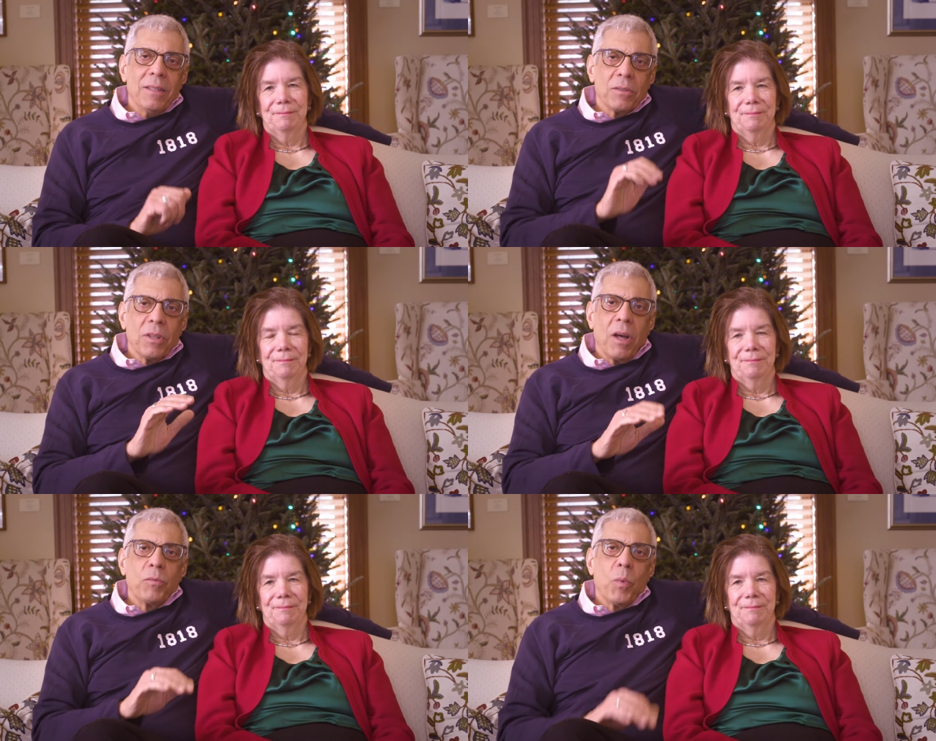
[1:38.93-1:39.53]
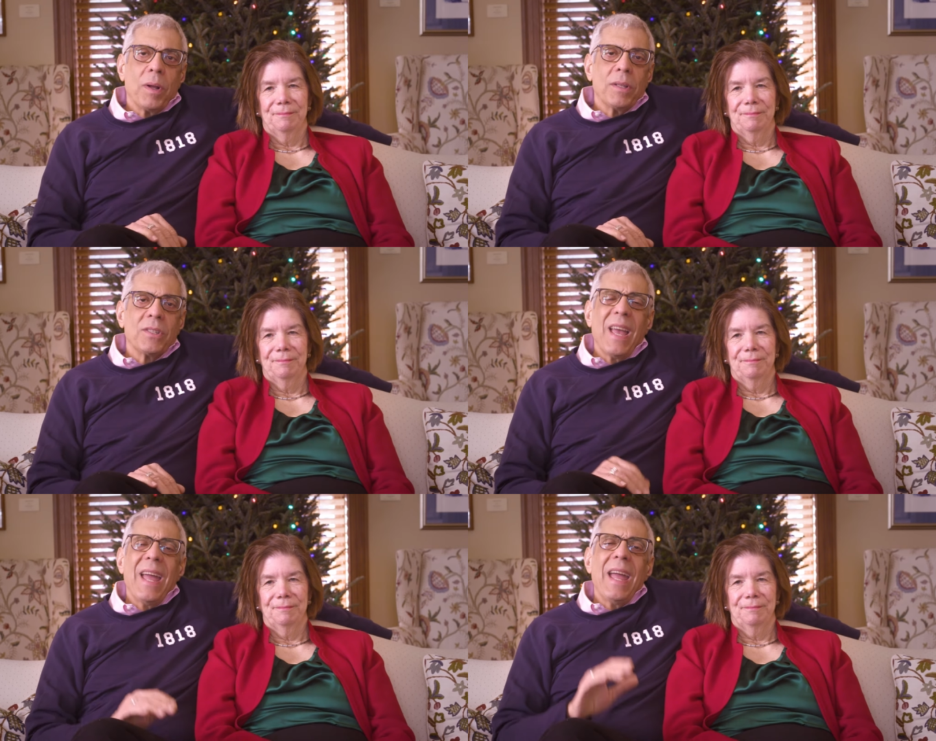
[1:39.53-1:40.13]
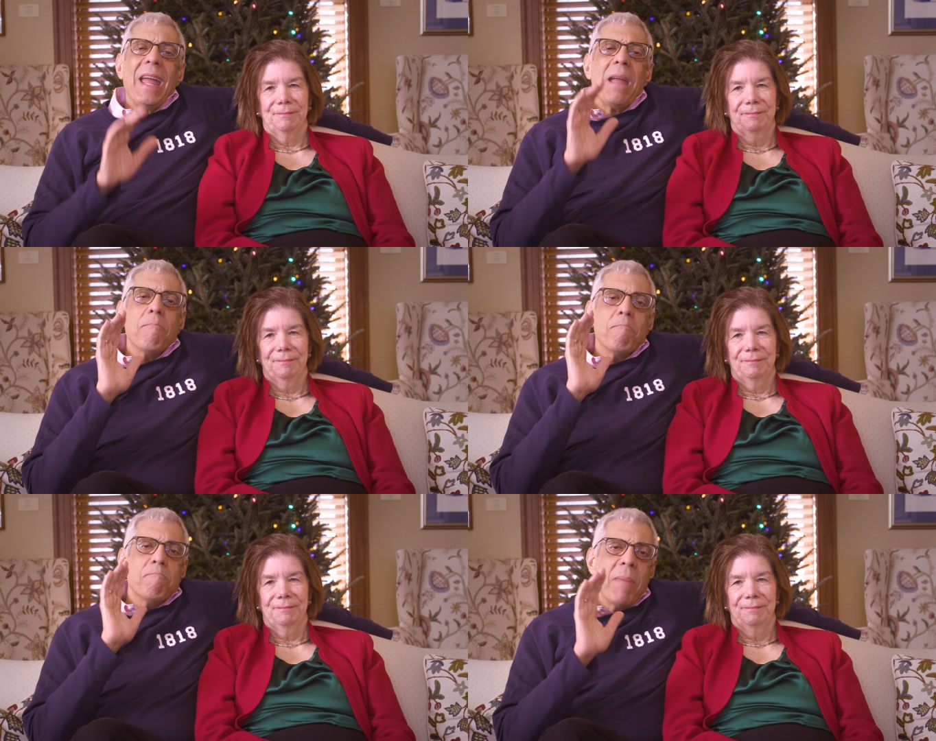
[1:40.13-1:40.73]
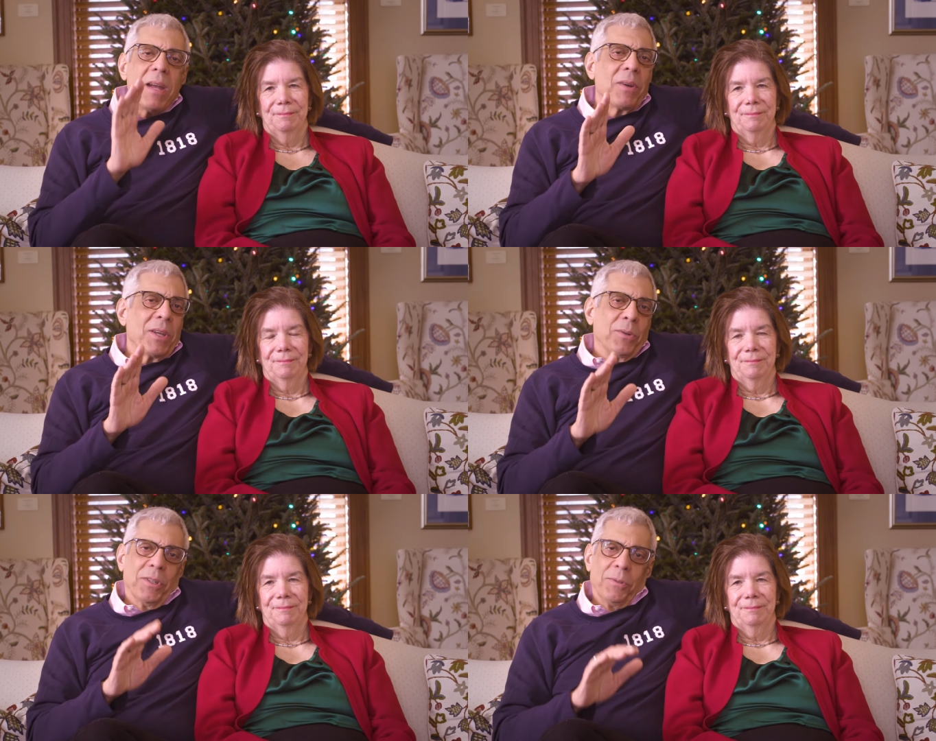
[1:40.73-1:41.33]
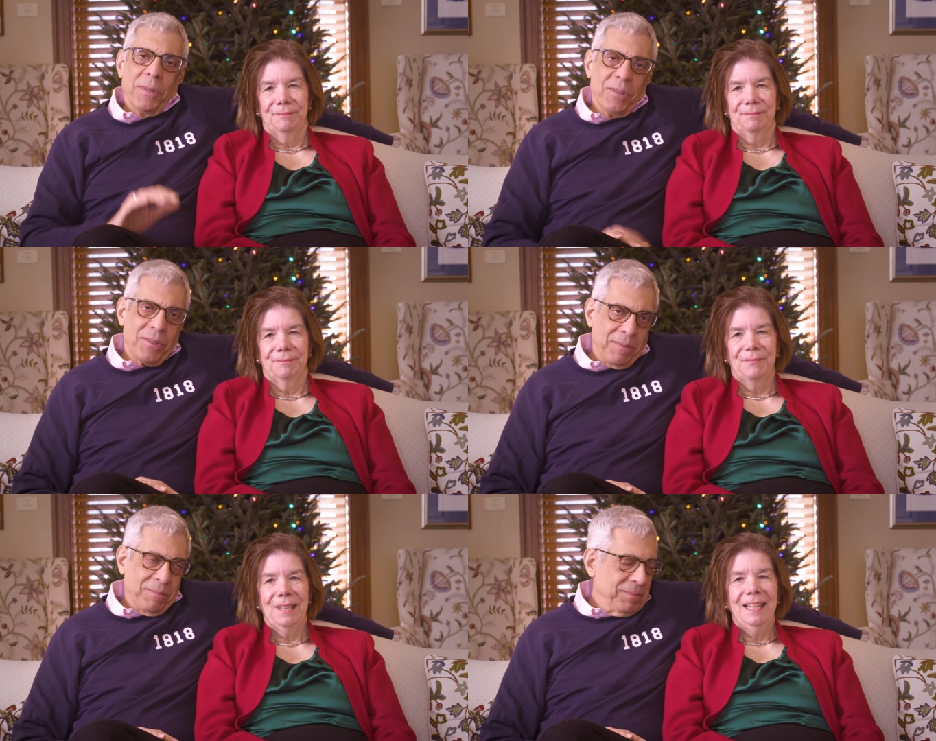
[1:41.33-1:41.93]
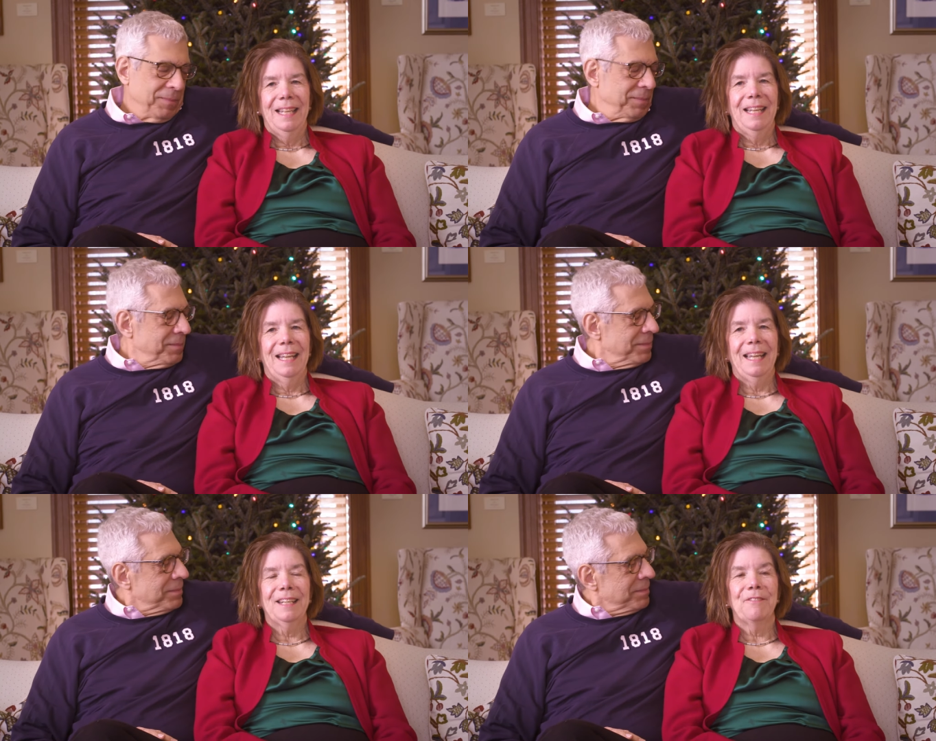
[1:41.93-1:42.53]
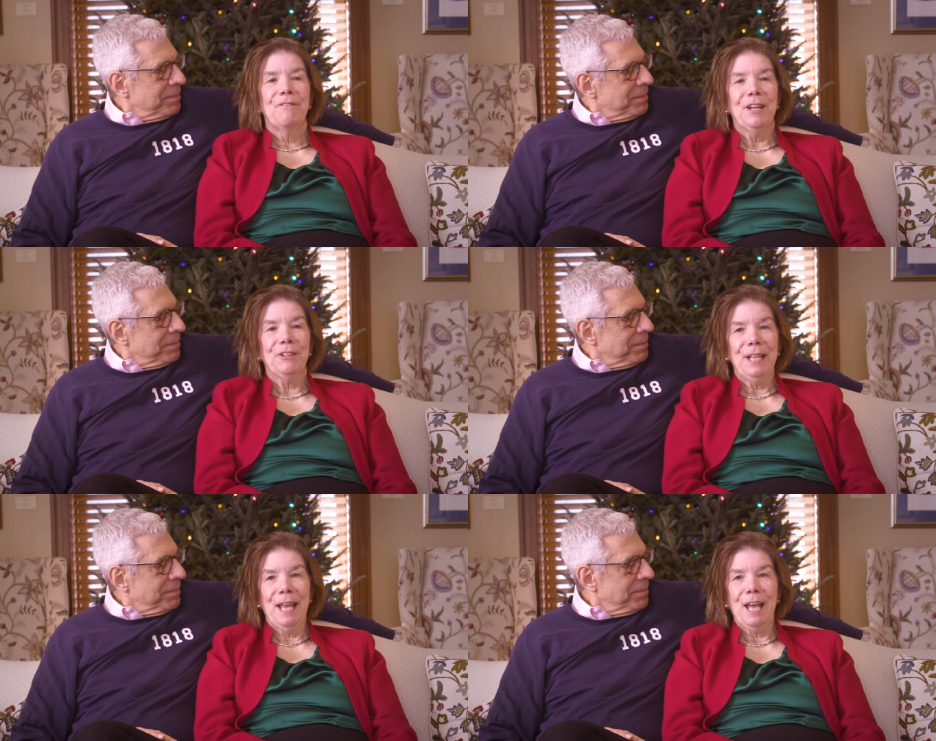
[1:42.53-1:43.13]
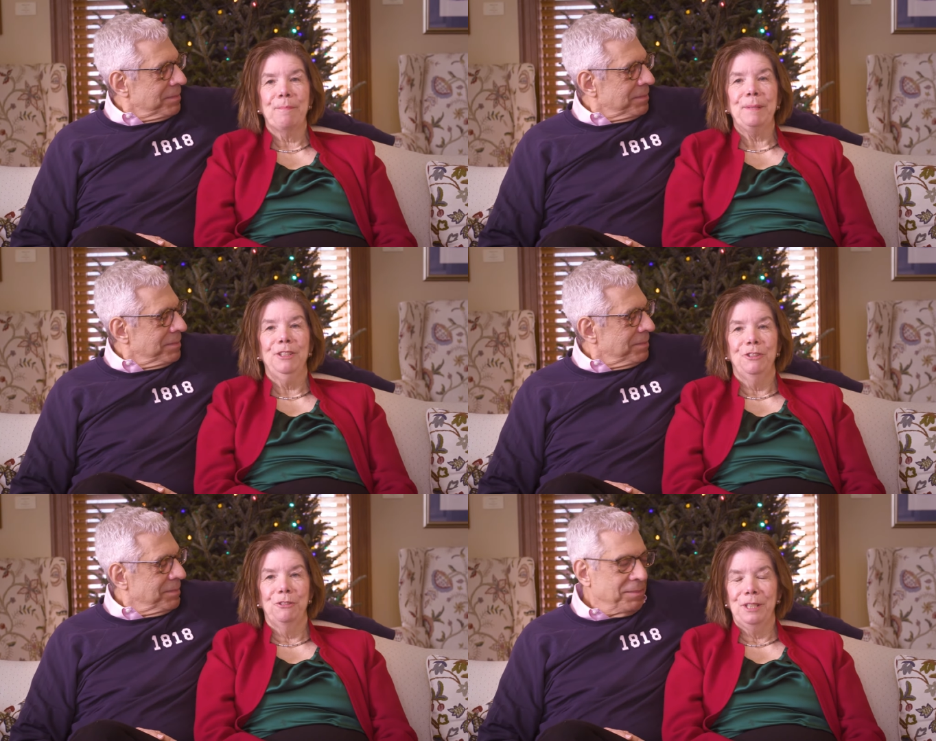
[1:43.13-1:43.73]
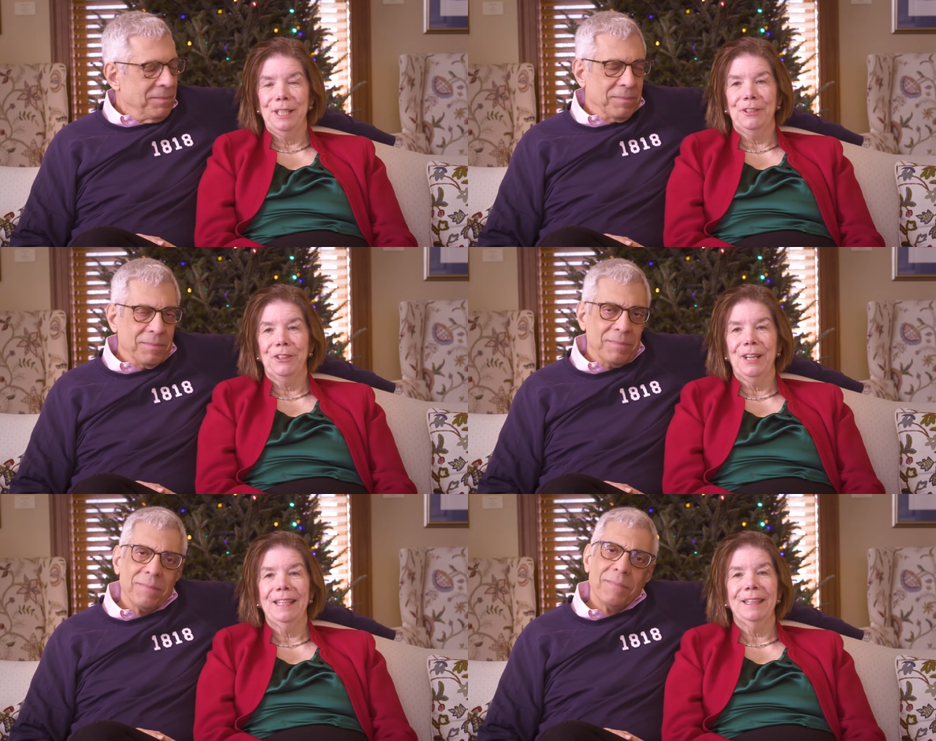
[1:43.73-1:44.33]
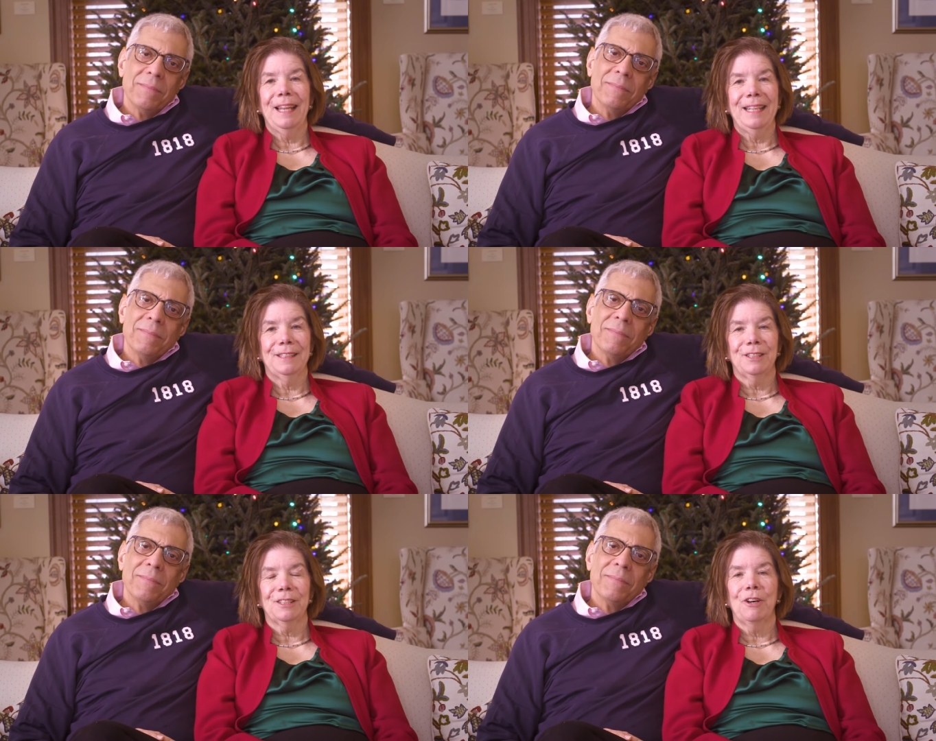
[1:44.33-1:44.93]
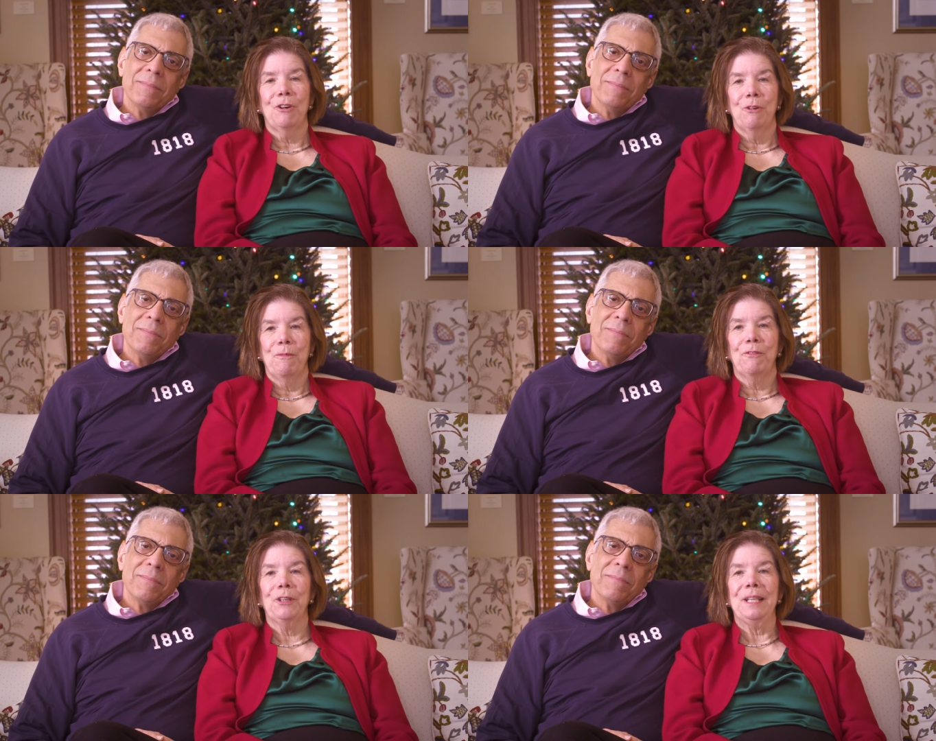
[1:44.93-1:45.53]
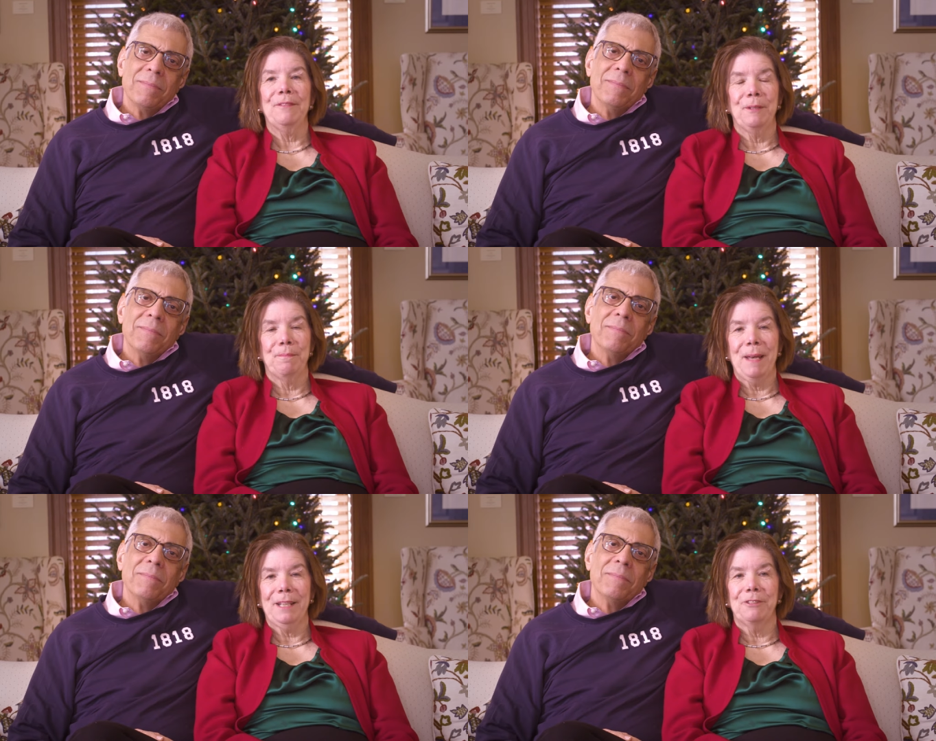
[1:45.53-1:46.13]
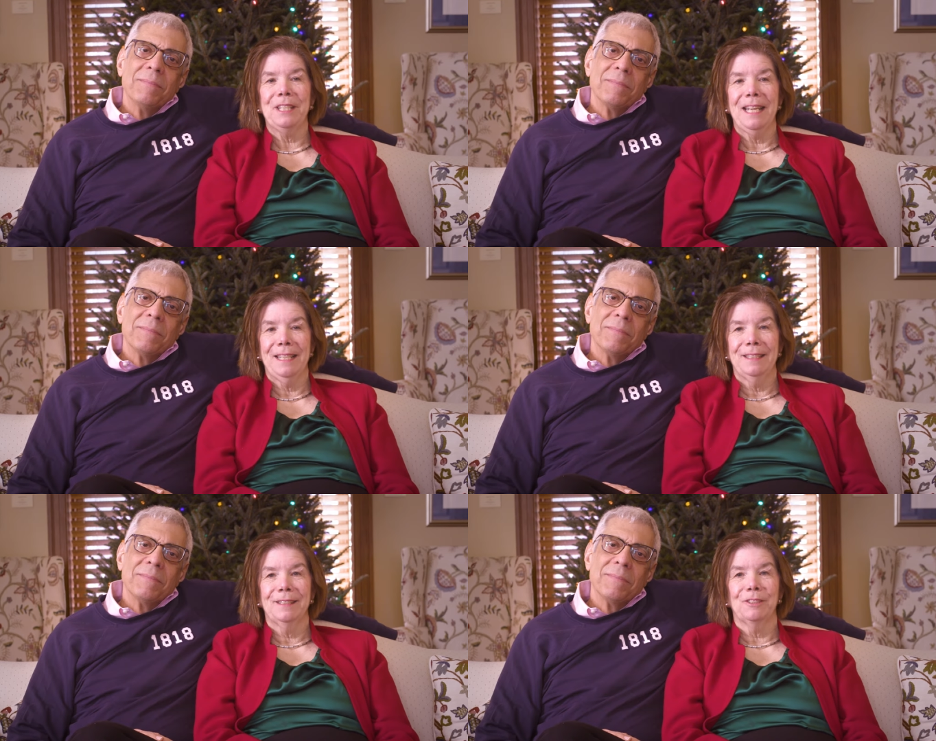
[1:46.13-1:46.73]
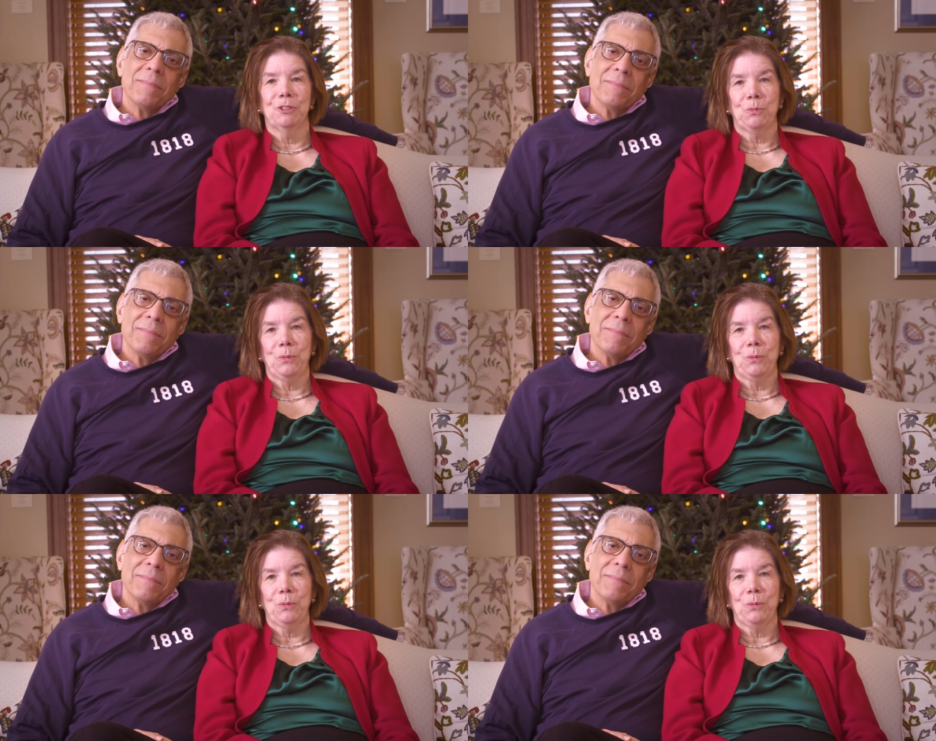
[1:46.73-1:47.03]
Speaker 1: your loved ones
Speaker 2: a Merry Christmas. And a very happy new year, and let's hope for even better days in